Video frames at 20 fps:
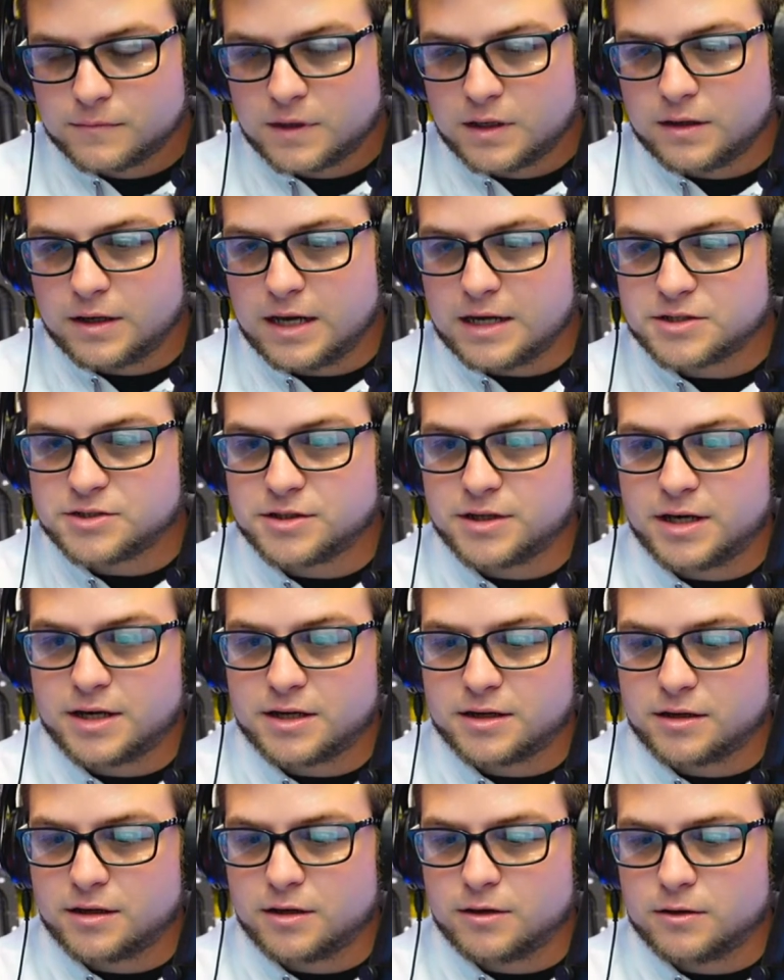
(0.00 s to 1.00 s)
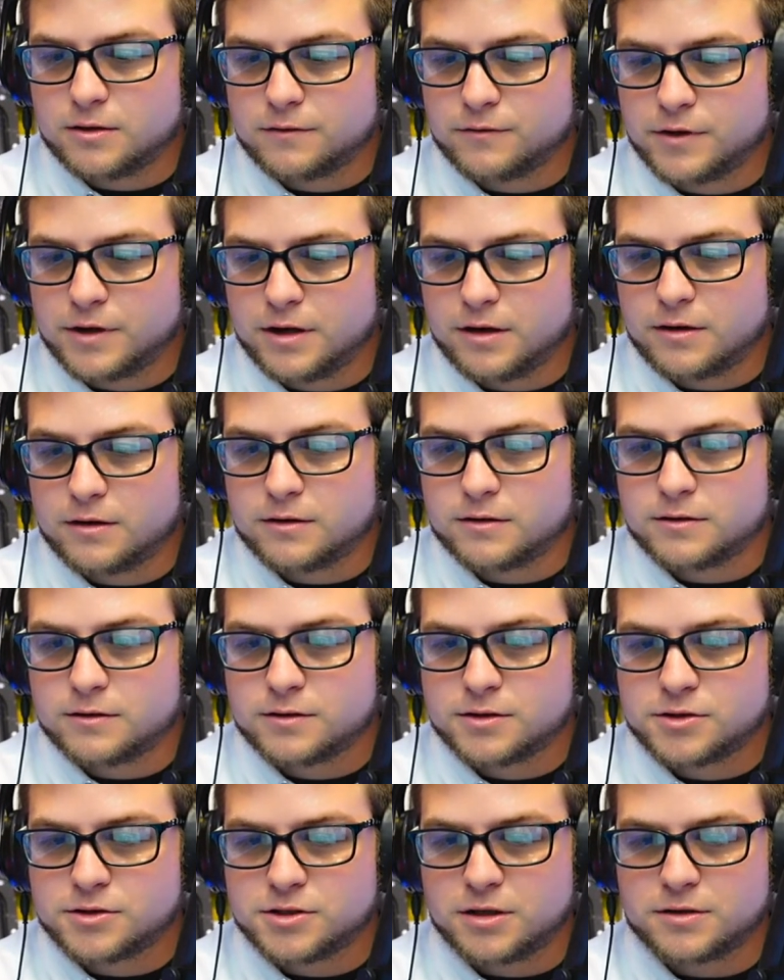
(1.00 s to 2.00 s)
Actually, I could go over here,
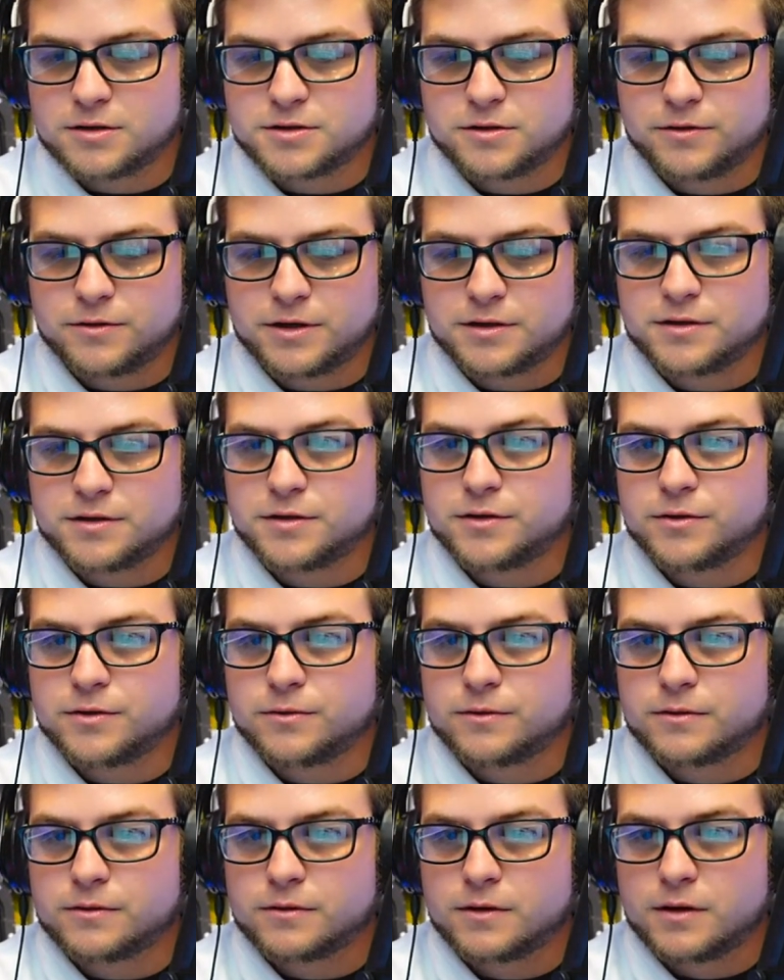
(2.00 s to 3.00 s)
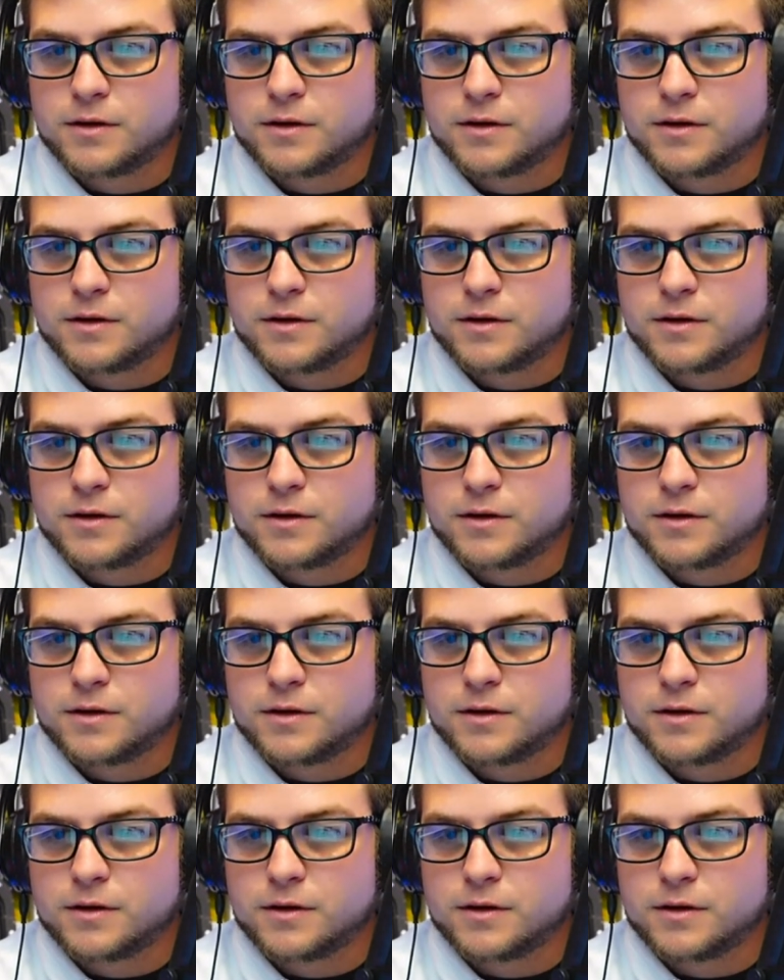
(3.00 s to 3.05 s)
share screen too.